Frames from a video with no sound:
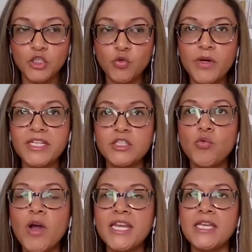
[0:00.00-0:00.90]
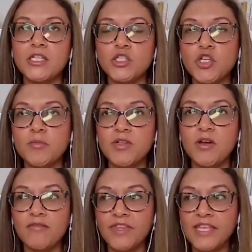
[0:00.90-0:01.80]
2020 in terms
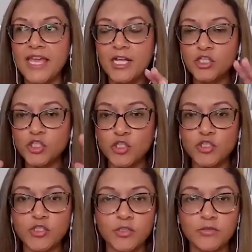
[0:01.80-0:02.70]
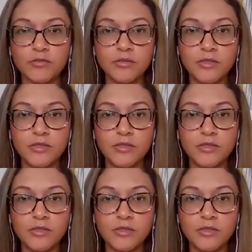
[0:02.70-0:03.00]
of the external,